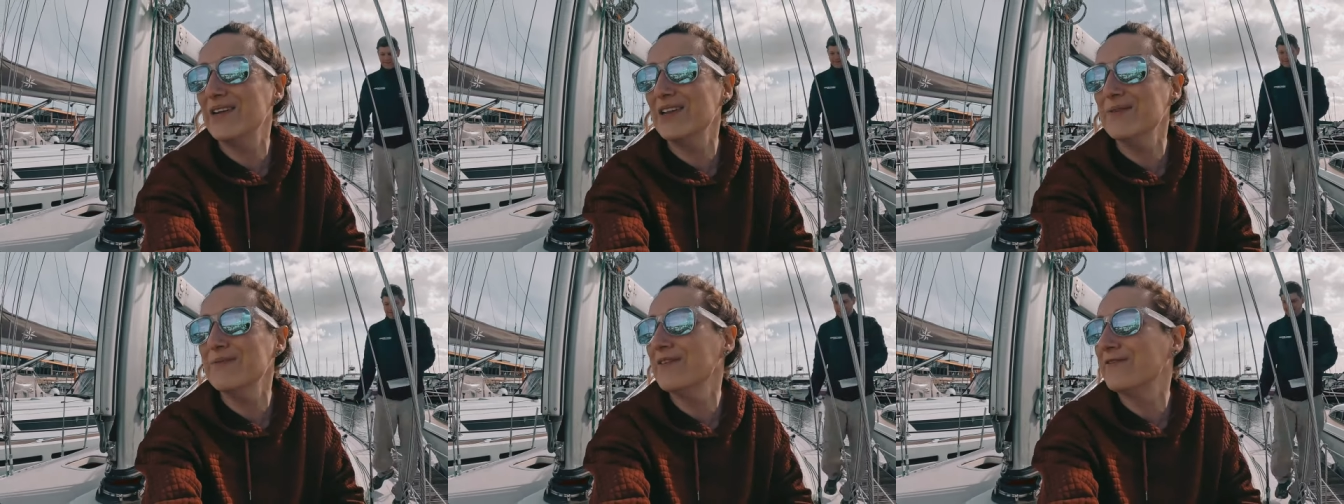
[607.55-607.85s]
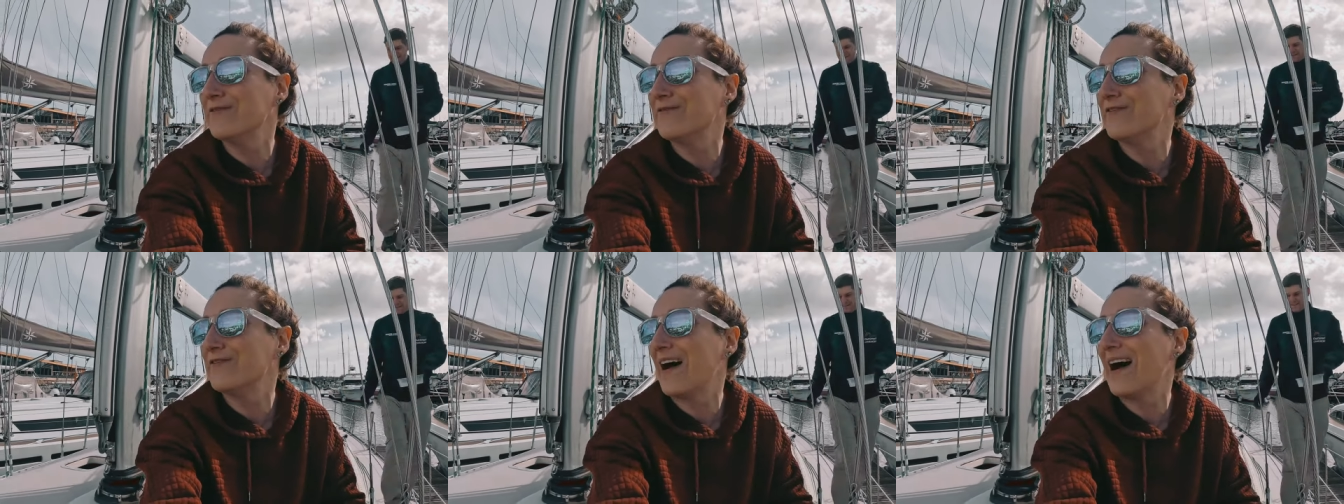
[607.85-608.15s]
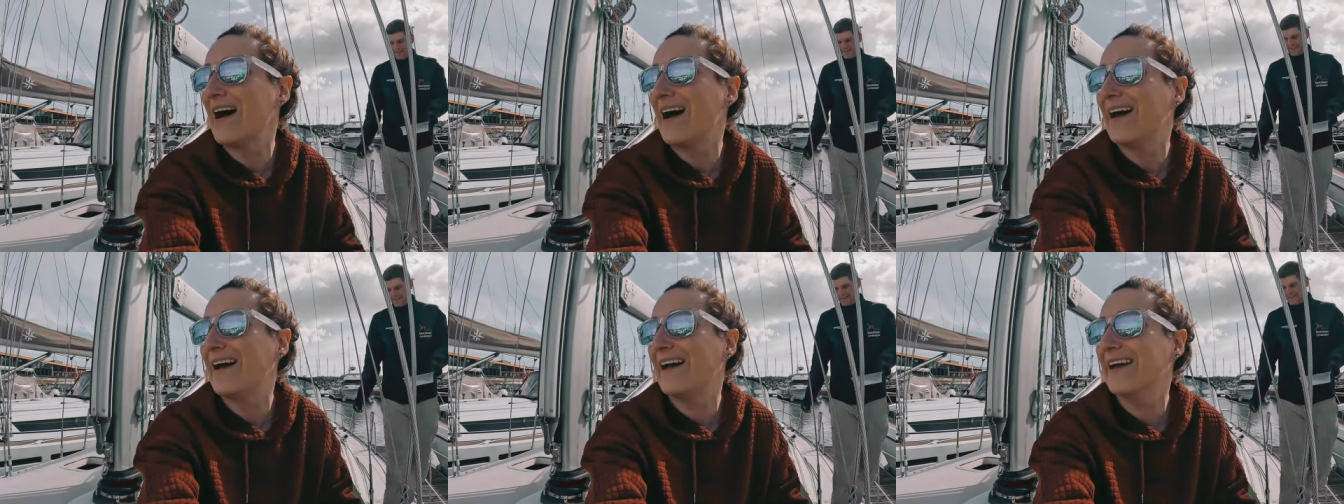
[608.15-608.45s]
you'll be
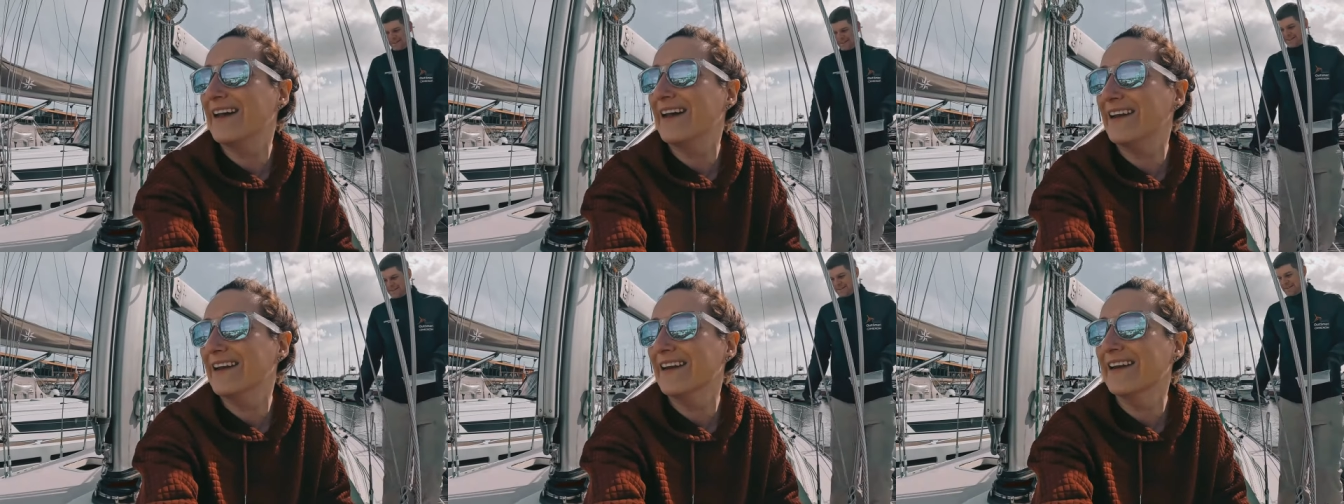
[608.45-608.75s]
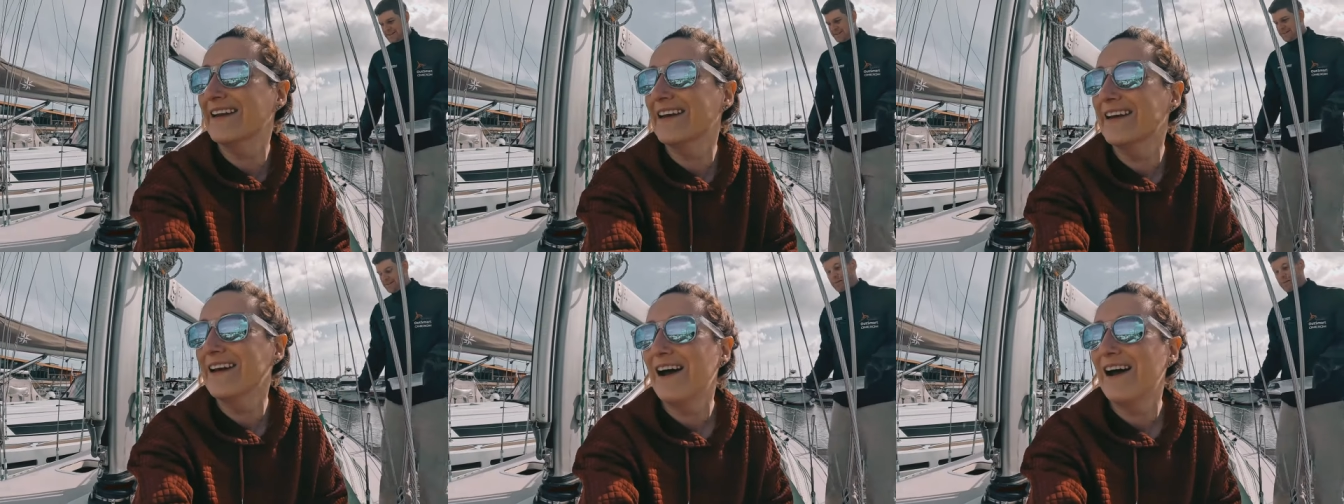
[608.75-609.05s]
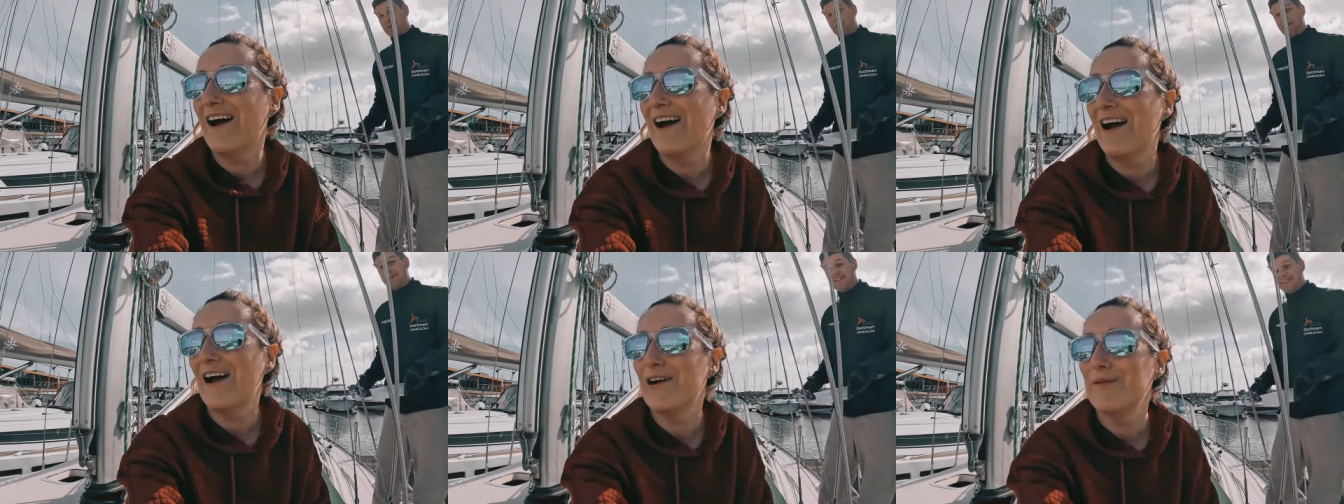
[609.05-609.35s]
fine.
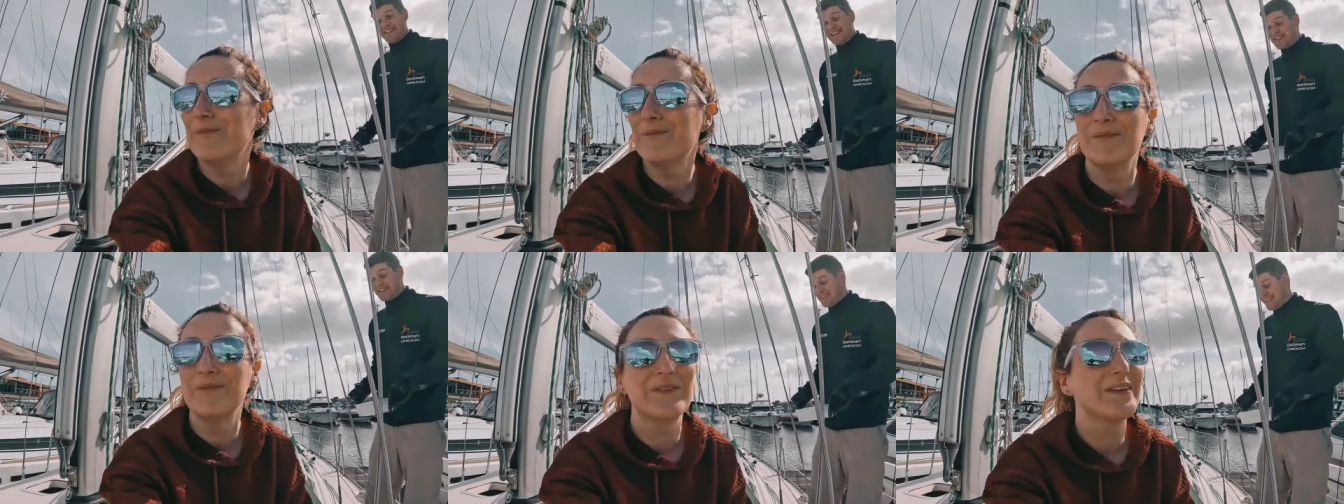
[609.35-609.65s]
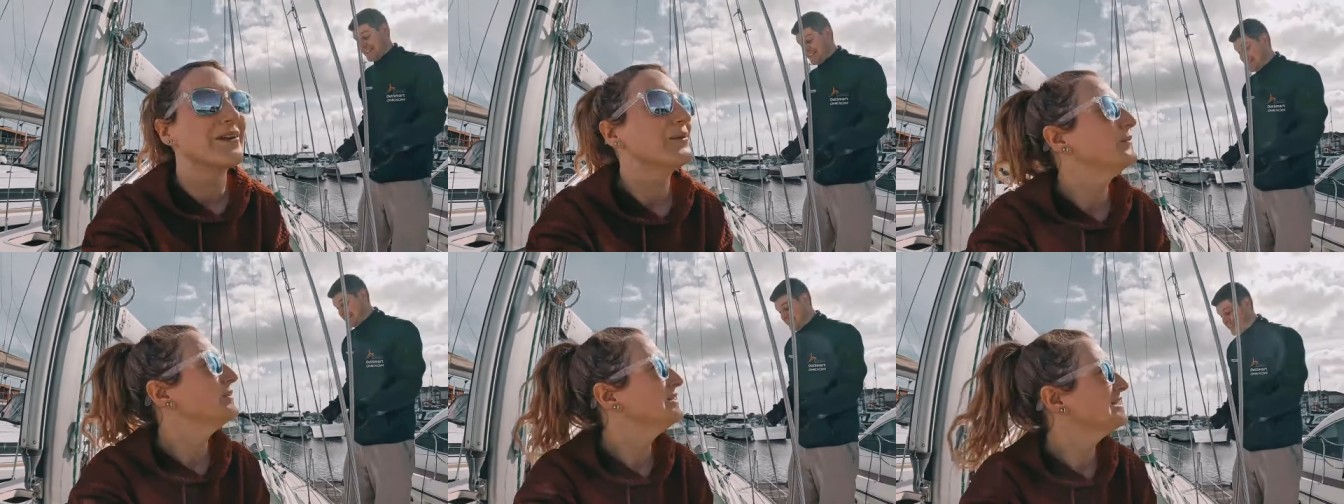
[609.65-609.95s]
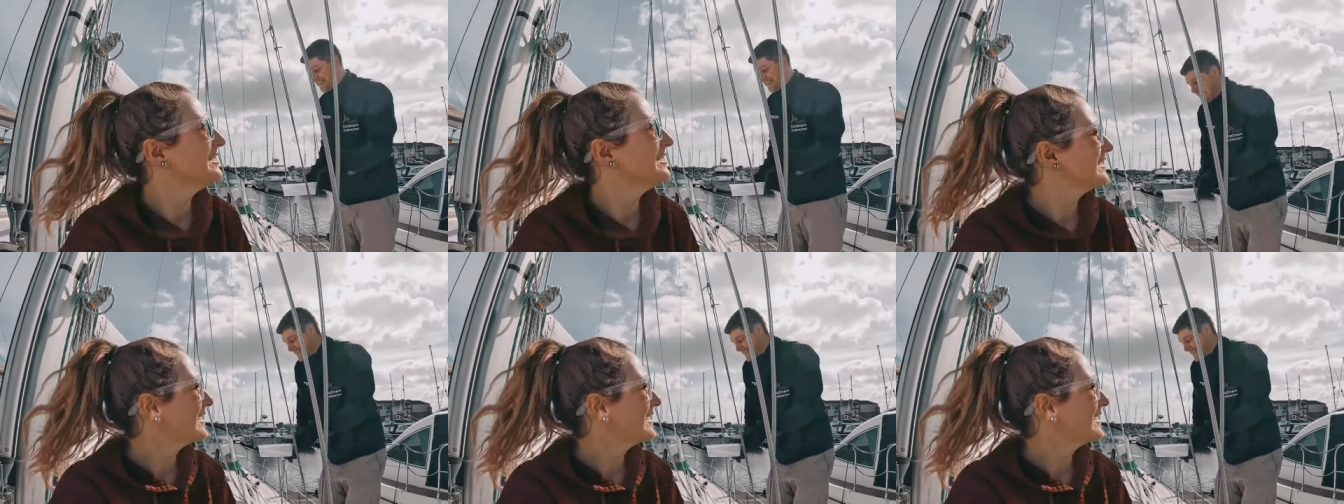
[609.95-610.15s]
Well, we um, did. We did